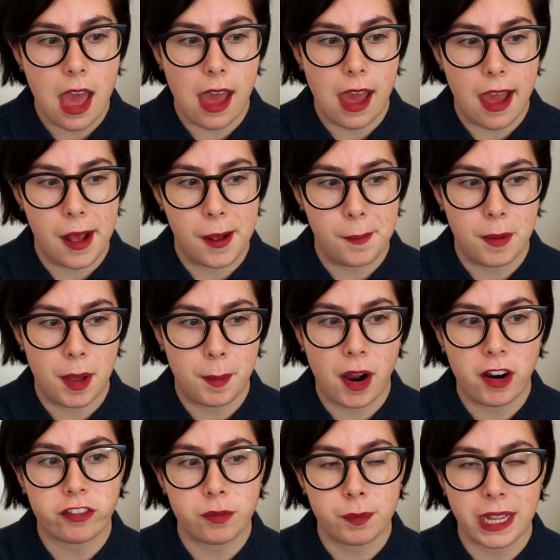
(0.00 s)

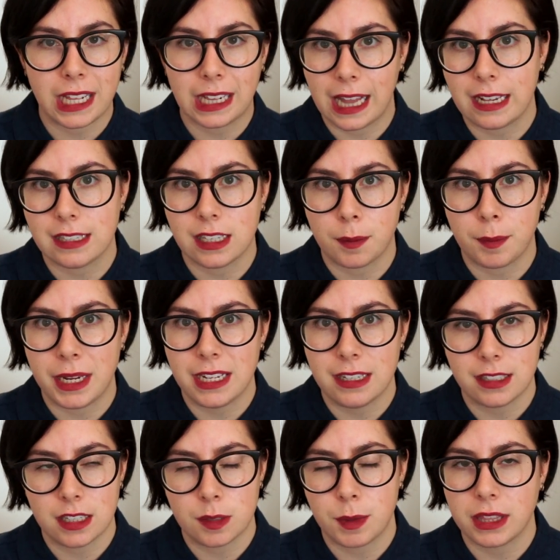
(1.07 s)
apart from like classic
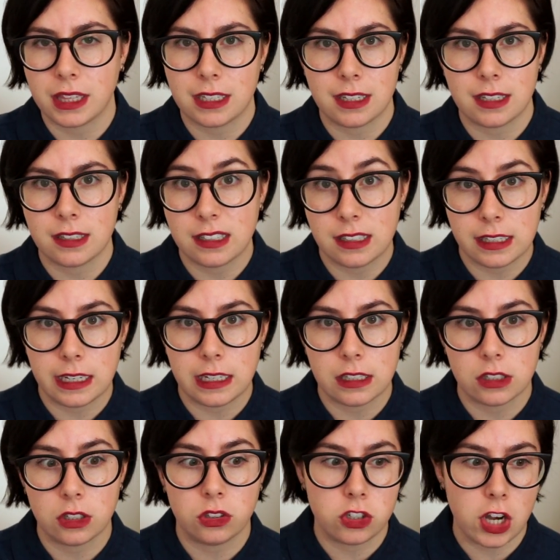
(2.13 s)
pieces, but this is a
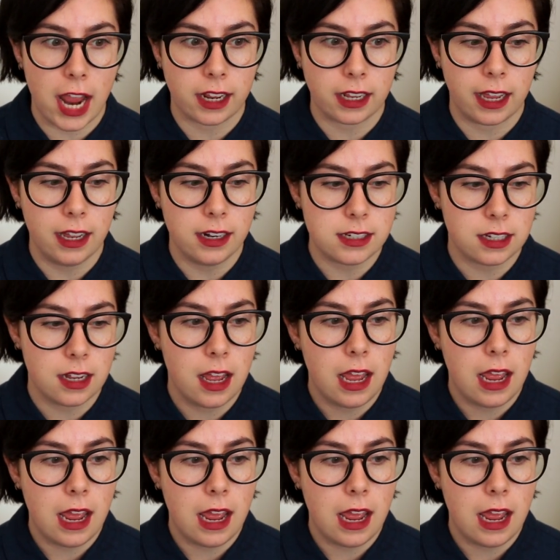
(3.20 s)
seasonal jacket.